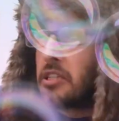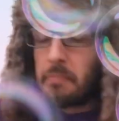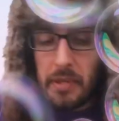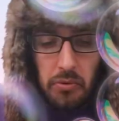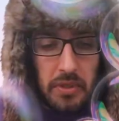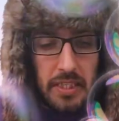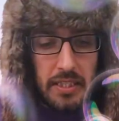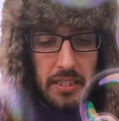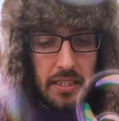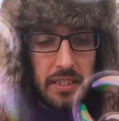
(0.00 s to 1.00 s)
at the
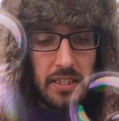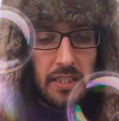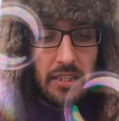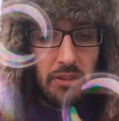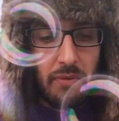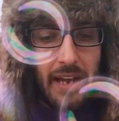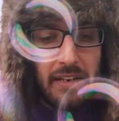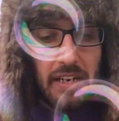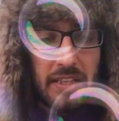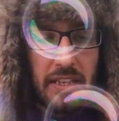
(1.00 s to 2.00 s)
buildings that
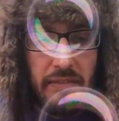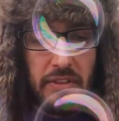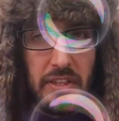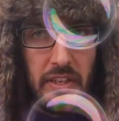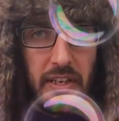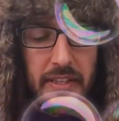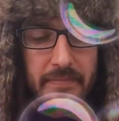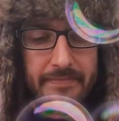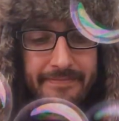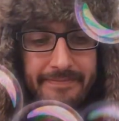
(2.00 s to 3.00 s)
surrounded us on every side.
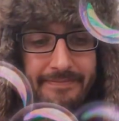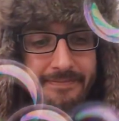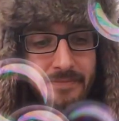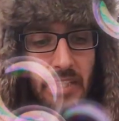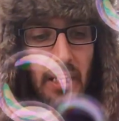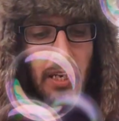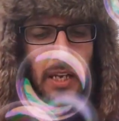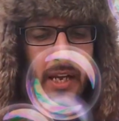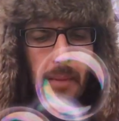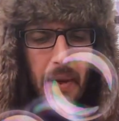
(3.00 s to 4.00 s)

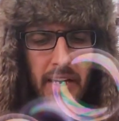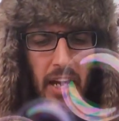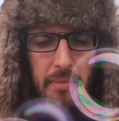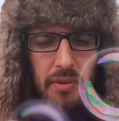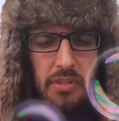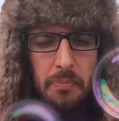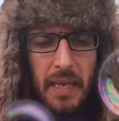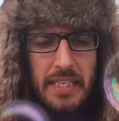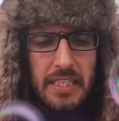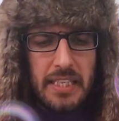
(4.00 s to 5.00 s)
Back home, there were
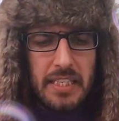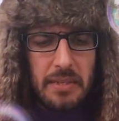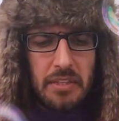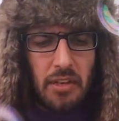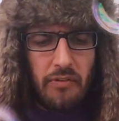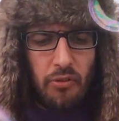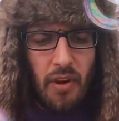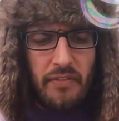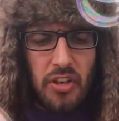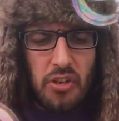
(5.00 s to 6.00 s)
spaces that seemed to go on
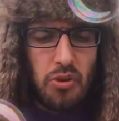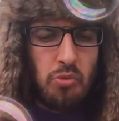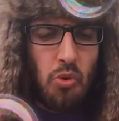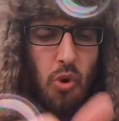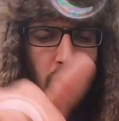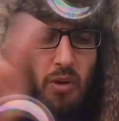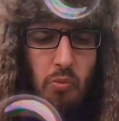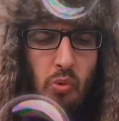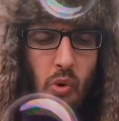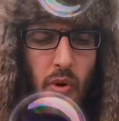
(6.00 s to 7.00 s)
forever. You could walk
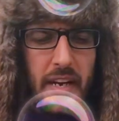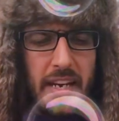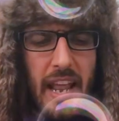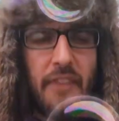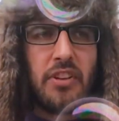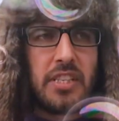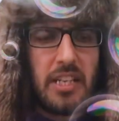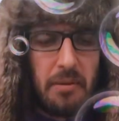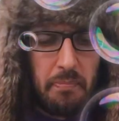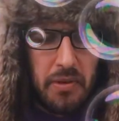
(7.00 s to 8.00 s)
and never
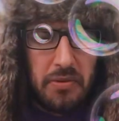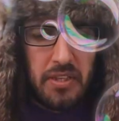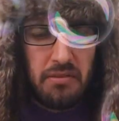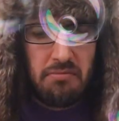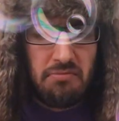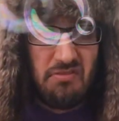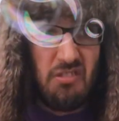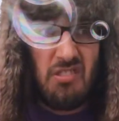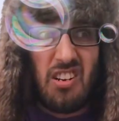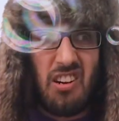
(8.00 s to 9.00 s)
see a building,
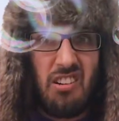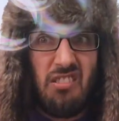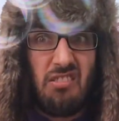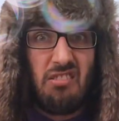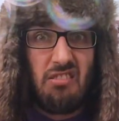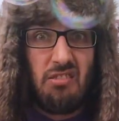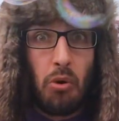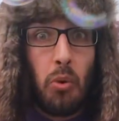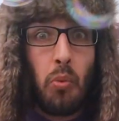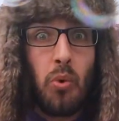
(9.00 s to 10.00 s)
or a car,
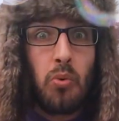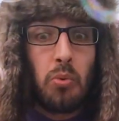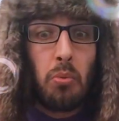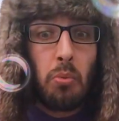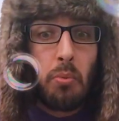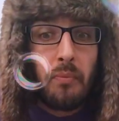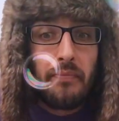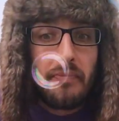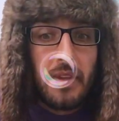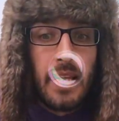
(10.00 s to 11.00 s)
or a wall.
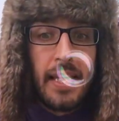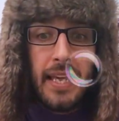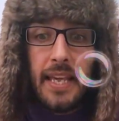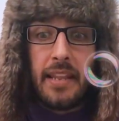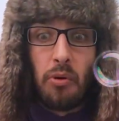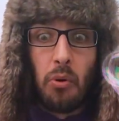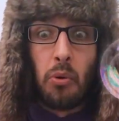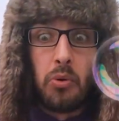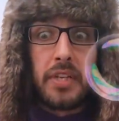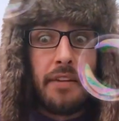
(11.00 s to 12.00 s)
Here, there were walls